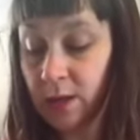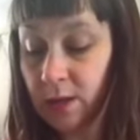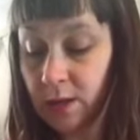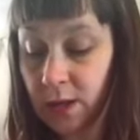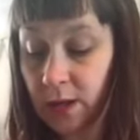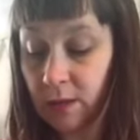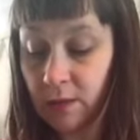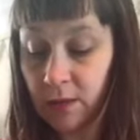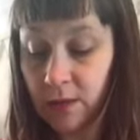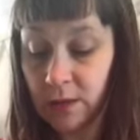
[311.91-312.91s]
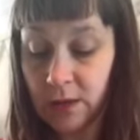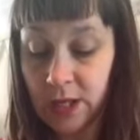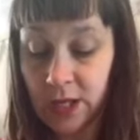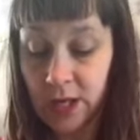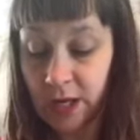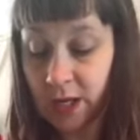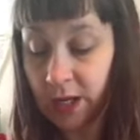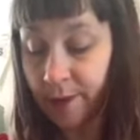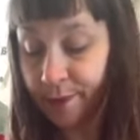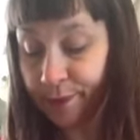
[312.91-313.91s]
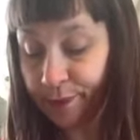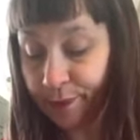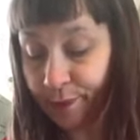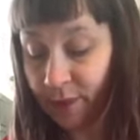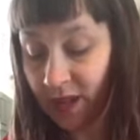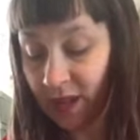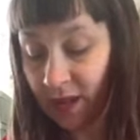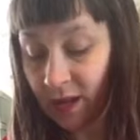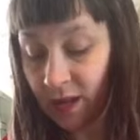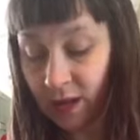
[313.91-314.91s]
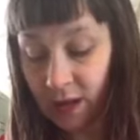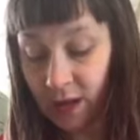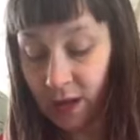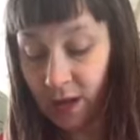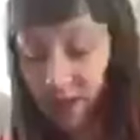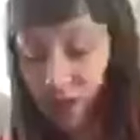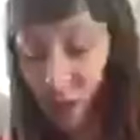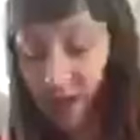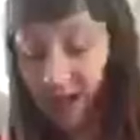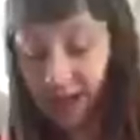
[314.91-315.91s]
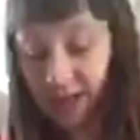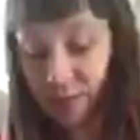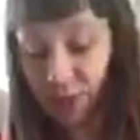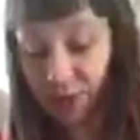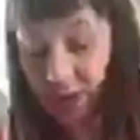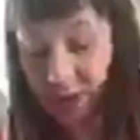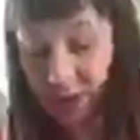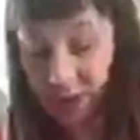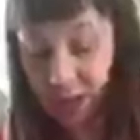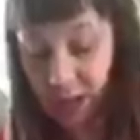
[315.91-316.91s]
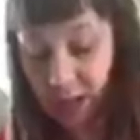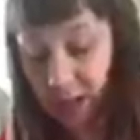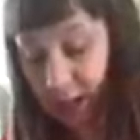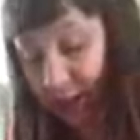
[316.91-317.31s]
So that line at its widest point is